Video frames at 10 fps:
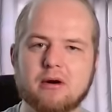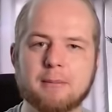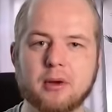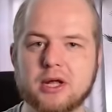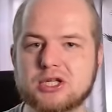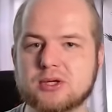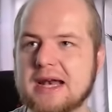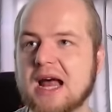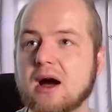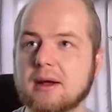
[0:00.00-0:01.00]
though I'm bullish
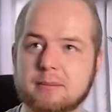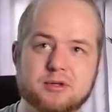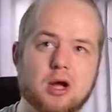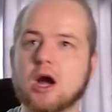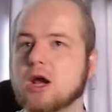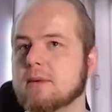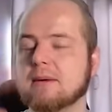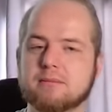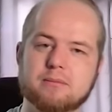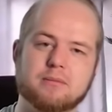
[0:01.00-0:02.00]
right now and I'm talking
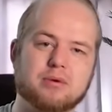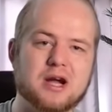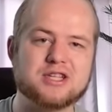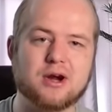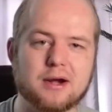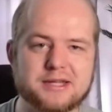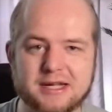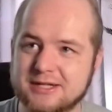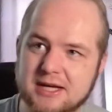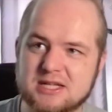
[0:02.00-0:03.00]
about price target's
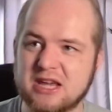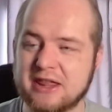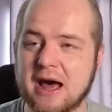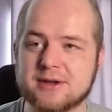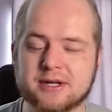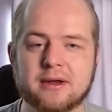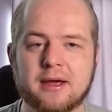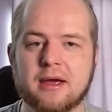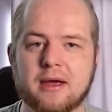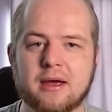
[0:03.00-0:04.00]
like 60,000
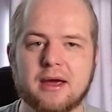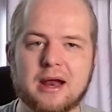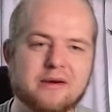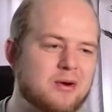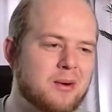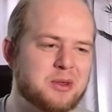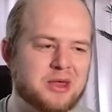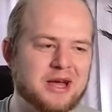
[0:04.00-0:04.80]
and everyone